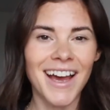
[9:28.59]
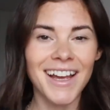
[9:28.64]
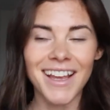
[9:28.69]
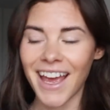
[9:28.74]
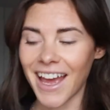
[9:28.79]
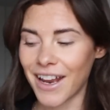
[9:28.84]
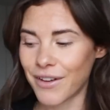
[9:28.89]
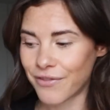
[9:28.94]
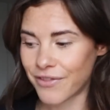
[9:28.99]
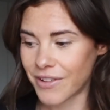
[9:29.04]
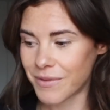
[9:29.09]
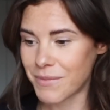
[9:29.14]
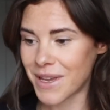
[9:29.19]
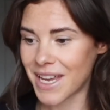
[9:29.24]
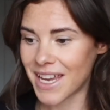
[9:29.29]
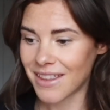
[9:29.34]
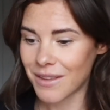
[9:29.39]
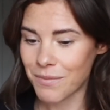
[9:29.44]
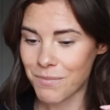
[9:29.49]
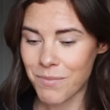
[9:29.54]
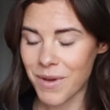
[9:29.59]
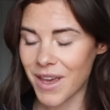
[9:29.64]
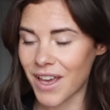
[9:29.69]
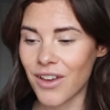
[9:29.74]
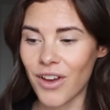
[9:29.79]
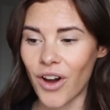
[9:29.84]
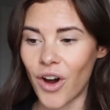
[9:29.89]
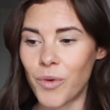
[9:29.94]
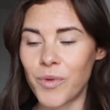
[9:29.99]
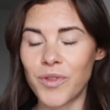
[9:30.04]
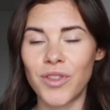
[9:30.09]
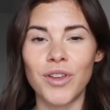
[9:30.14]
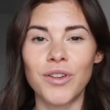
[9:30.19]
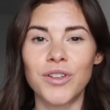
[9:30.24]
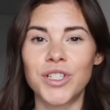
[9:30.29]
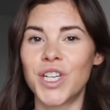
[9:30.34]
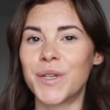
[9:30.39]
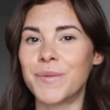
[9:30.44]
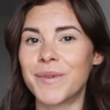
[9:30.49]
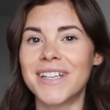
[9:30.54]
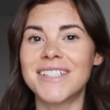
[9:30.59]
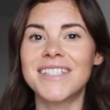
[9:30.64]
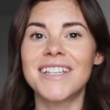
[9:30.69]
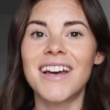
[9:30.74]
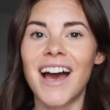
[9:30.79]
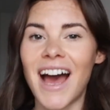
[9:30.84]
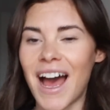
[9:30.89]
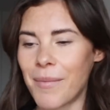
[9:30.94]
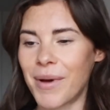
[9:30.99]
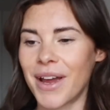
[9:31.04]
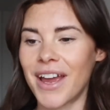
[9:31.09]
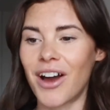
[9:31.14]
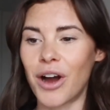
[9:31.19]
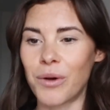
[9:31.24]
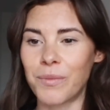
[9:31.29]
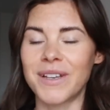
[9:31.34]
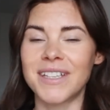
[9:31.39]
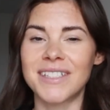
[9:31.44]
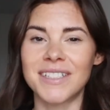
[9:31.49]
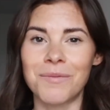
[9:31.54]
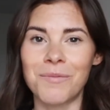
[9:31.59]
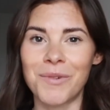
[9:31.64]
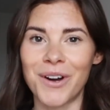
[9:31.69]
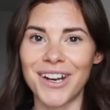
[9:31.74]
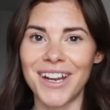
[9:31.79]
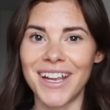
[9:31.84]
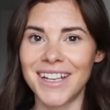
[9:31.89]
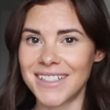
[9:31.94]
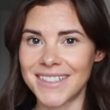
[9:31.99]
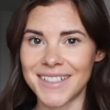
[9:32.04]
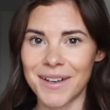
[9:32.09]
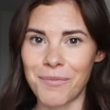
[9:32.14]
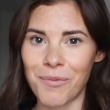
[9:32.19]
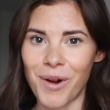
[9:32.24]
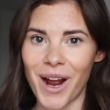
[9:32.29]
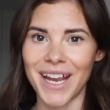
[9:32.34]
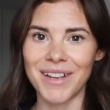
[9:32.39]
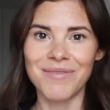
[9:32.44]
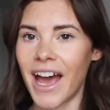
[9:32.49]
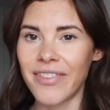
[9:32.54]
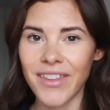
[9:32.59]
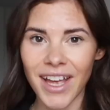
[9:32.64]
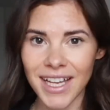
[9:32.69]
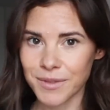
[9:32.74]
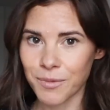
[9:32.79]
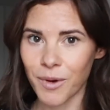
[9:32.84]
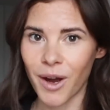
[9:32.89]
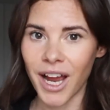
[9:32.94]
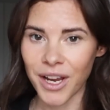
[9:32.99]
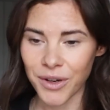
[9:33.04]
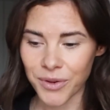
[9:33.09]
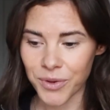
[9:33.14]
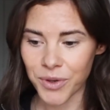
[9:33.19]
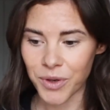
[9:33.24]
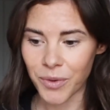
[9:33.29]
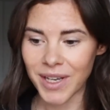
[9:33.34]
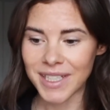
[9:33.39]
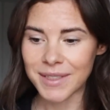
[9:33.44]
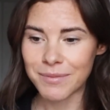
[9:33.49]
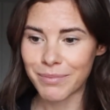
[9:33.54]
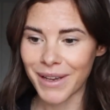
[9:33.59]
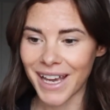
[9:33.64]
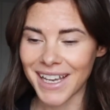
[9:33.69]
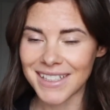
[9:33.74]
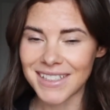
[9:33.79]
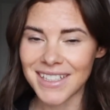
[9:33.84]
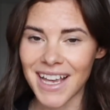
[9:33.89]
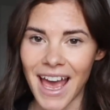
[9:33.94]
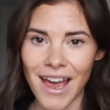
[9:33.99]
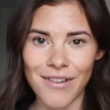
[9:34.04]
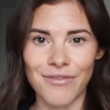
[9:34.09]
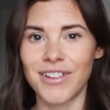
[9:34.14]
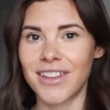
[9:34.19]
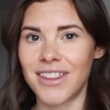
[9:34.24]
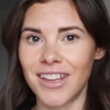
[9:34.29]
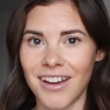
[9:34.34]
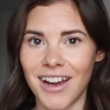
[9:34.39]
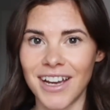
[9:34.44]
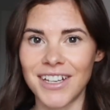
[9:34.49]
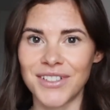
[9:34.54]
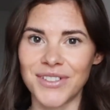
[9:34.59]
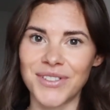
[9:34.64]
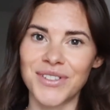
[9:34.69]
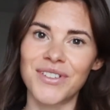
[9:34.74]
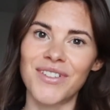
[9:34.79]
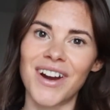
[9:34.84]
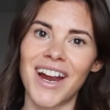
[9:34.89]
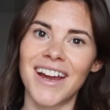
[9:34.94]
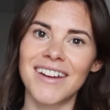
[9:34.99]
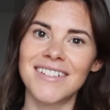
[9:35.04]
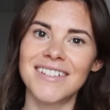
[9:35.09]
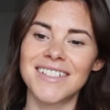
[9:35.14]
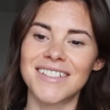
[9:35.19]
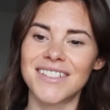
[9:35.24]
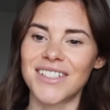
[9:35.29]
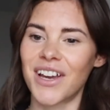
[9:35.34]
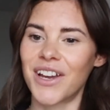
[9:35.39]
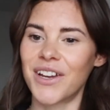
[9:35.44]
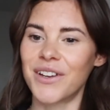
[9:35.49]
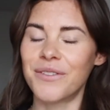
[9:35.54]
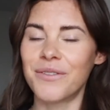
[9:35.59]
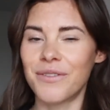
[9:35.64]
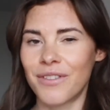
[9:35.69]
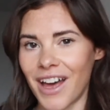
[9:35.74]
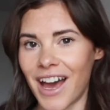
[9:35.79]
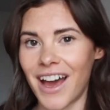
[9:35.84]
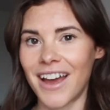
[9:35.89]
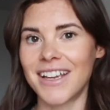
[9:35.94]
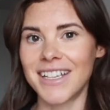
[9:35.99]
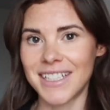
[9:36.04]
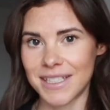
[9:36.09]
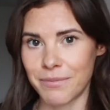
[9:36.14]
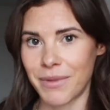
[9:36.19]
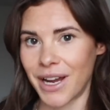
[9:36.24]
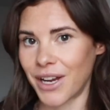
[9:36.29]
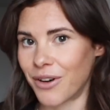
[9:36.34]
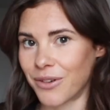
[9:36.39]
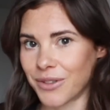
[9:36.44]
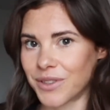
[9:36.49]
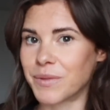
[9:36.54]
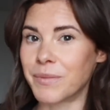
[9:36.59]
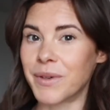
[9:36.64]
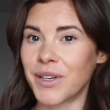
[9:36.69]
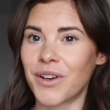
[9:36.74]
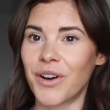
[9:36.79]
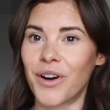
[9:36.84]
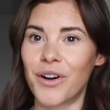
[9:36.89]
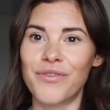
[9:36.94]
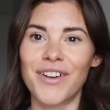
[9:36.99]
Again, for me, the big goal with YouTube is, am I helping someone in some way? And that's what I always base everything I do around. So that is my ultimate goal.